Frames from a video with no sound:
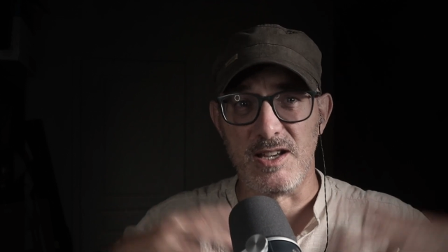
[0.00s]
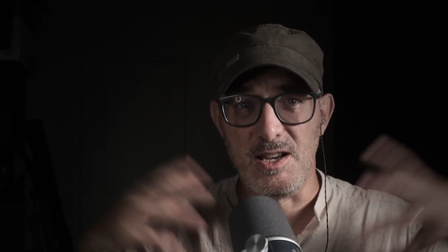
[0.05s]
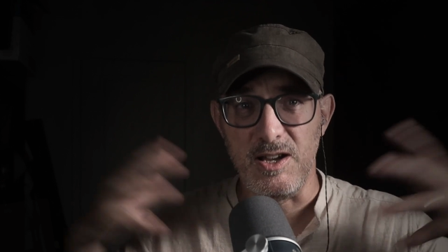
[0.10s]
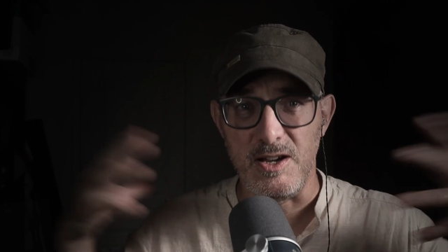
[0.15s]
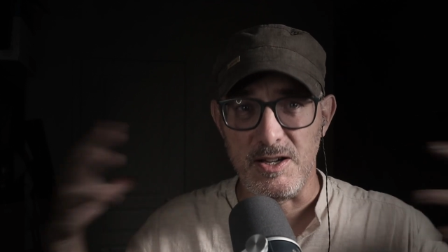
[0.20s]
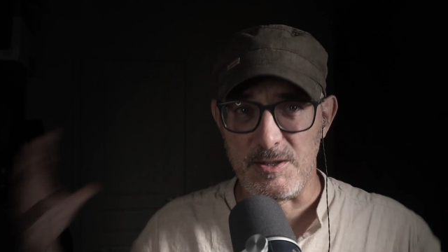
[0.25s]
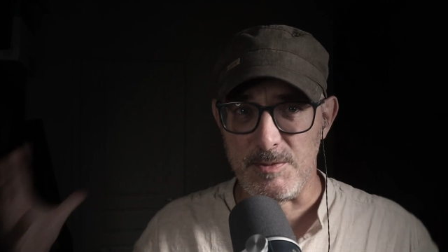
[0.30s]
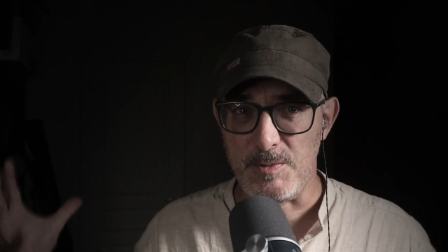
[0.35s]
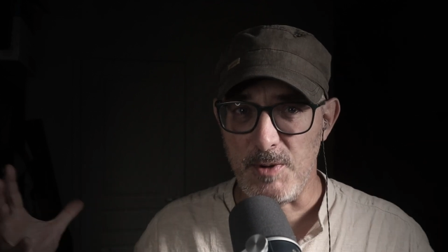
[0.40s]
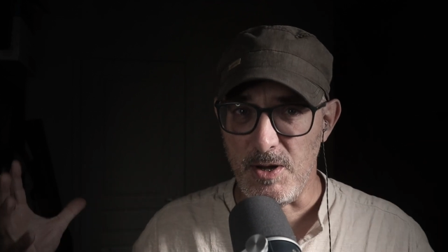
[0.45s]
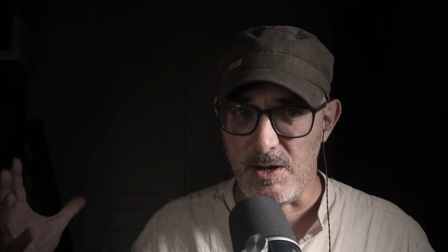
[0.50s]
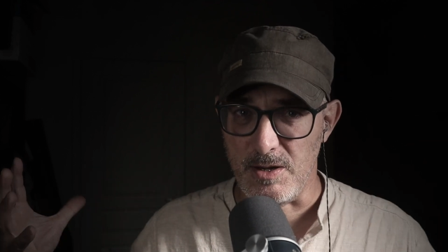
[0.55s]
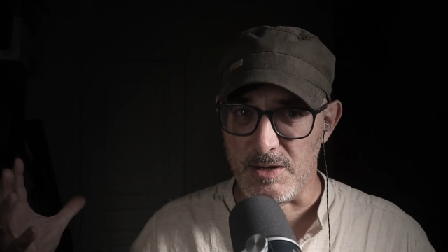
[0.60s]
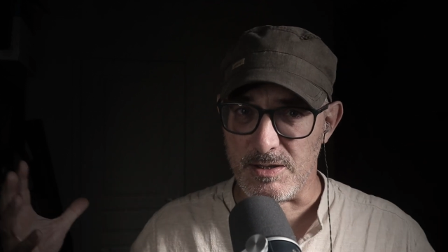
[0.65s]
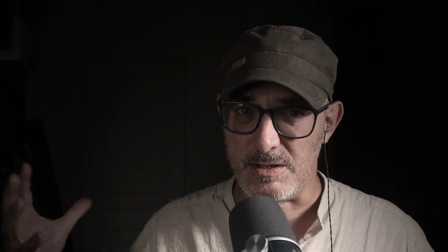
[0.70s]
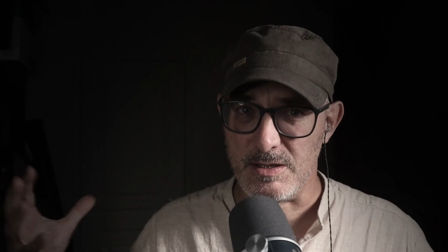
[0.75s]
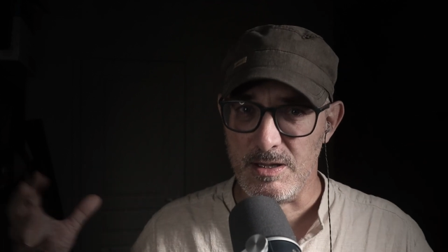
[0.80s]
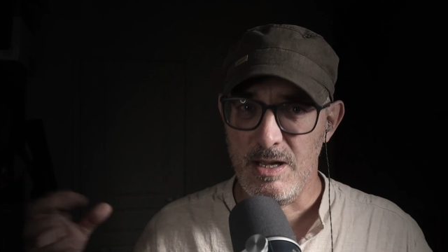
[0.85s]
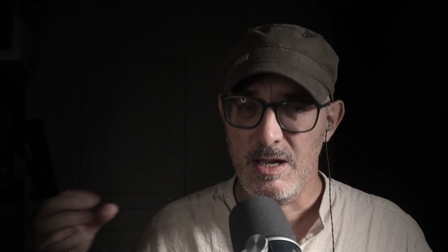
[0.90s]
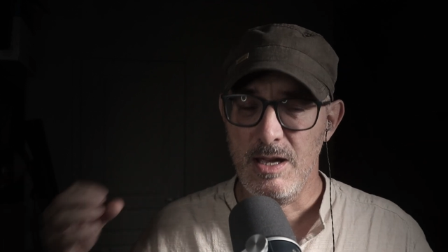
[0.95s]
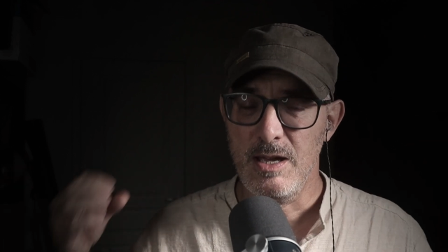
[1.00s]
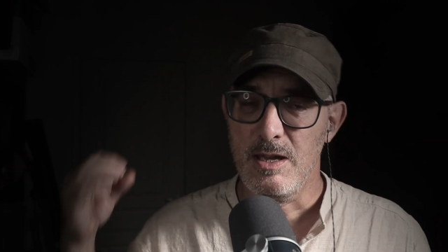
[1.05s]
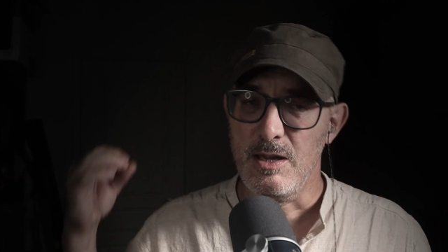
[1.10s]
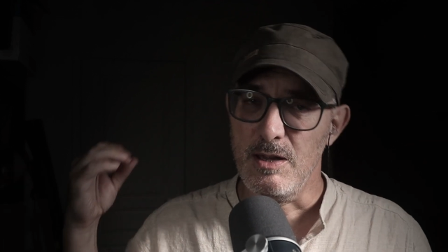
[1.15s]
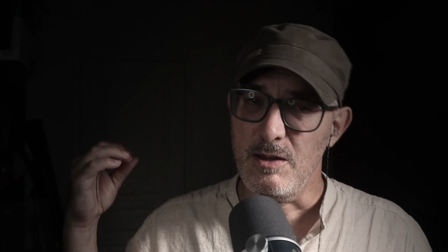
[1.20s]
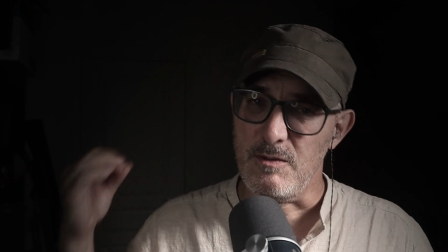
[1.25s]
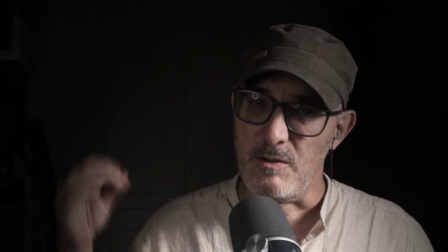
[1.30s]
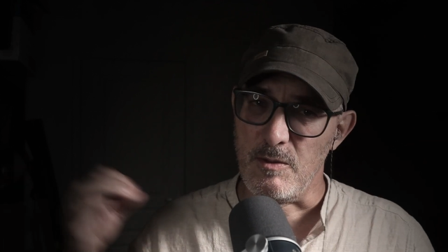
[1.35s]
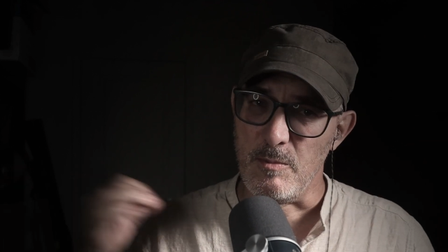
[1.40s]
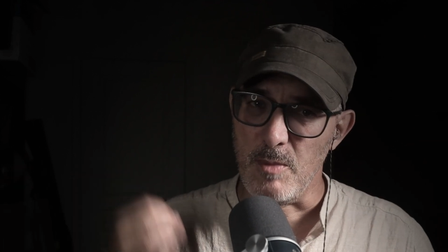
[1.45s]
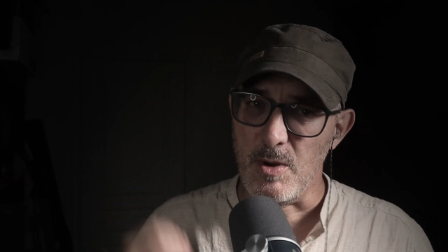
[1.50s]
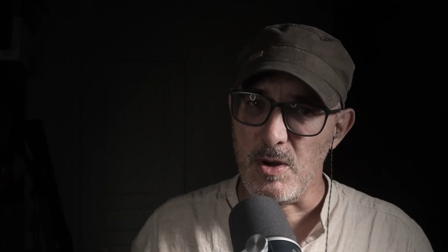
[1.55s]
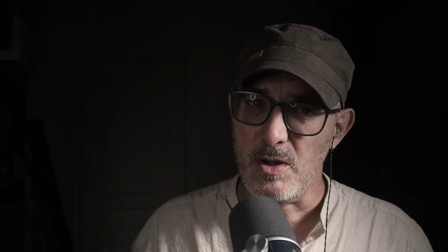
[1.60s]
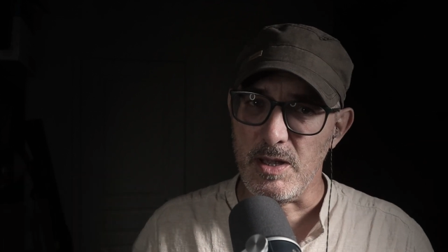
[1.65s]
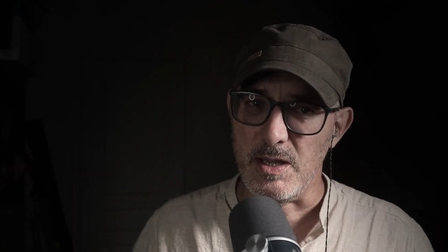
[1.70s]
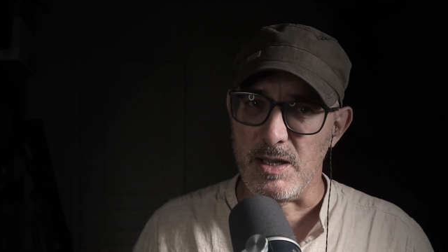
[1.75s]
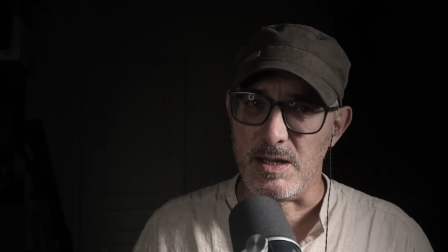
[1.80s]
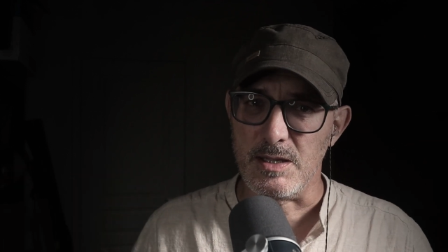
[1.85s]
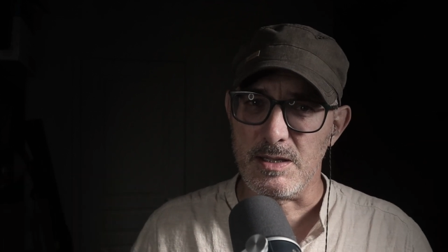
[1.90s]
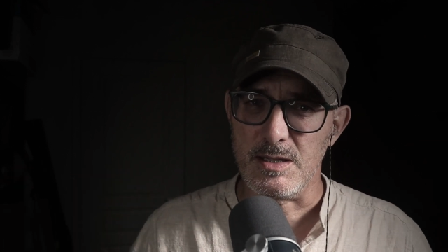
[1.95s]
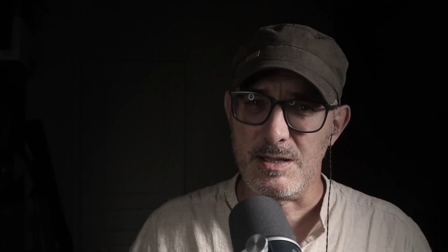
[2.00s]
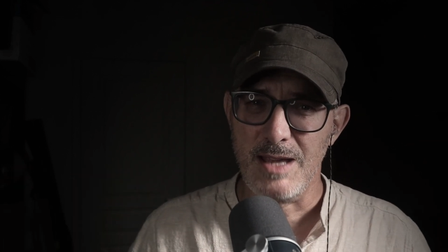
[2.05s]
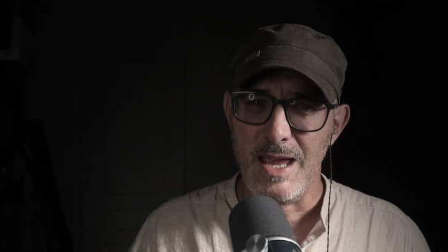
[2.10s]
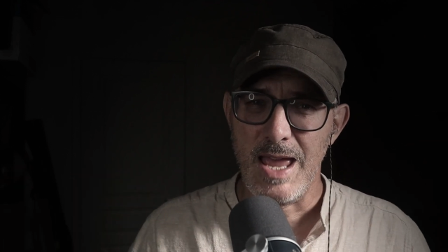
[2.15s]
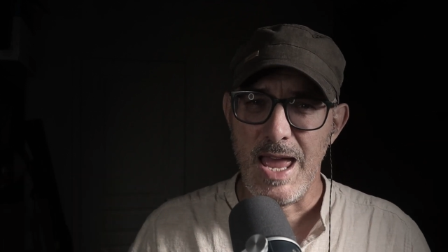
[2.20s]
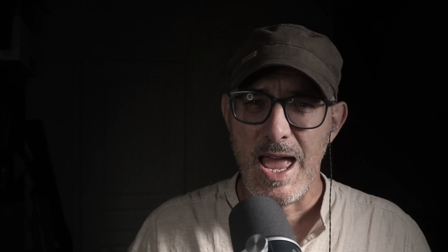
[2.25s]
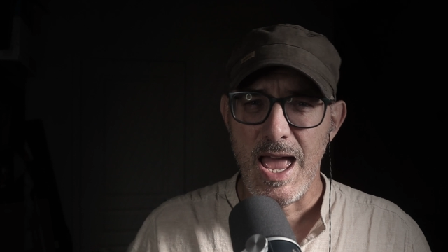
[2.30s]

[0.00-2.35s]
large part of the market